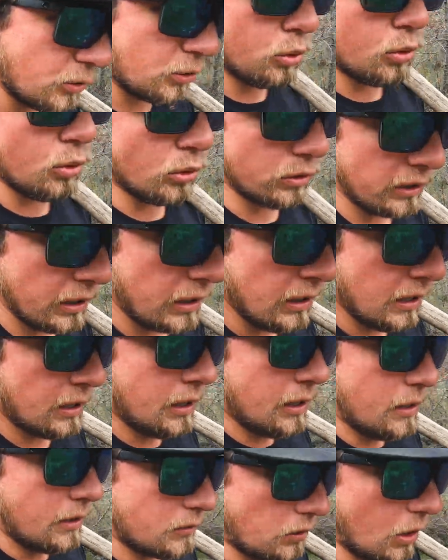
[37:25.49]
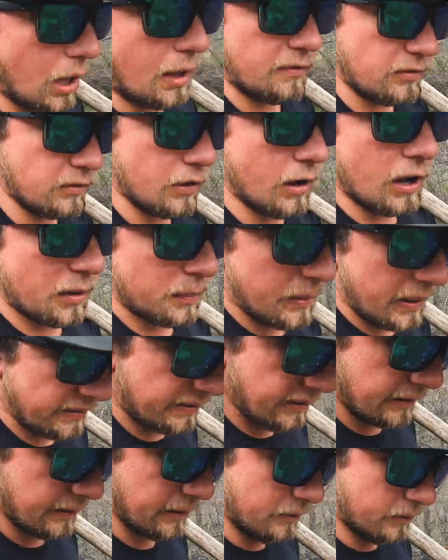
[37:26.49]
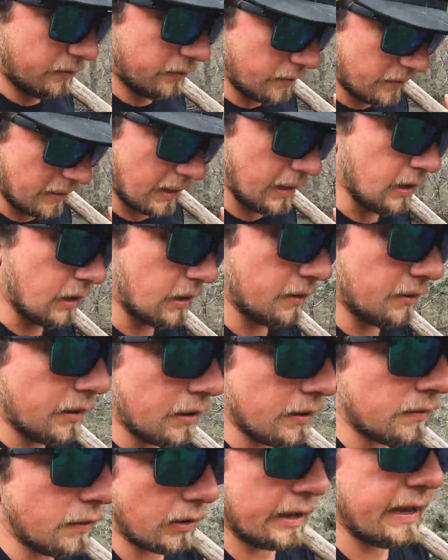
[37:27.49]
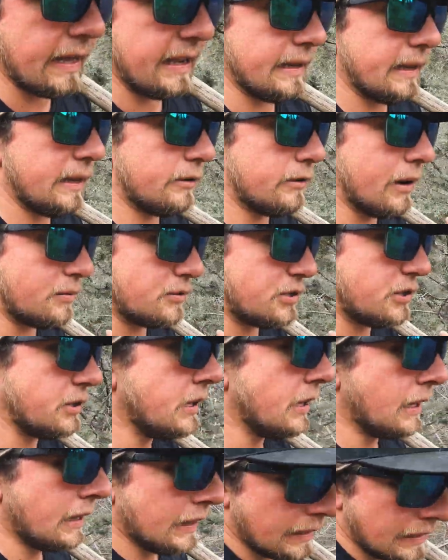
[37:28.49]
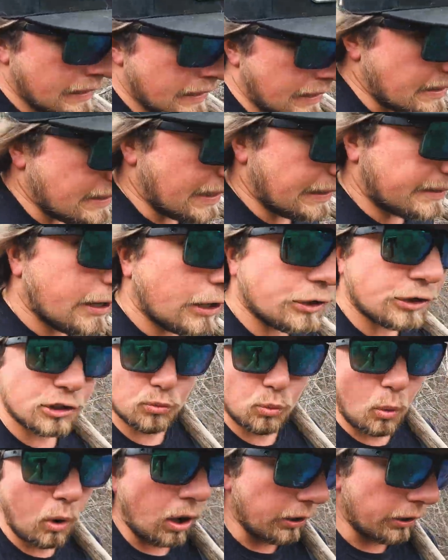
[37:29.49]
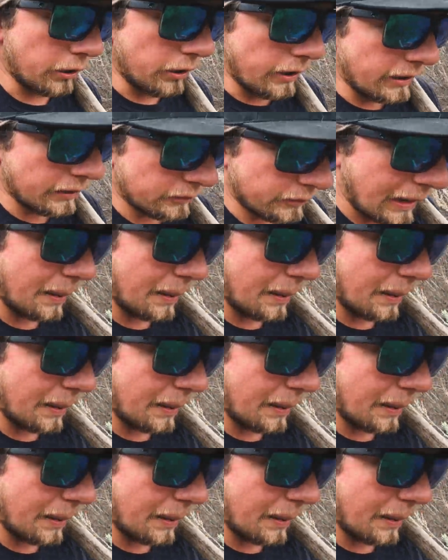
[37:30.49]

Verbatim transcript: cooled lava rock, basically from a, a volcanic eruption that touches water and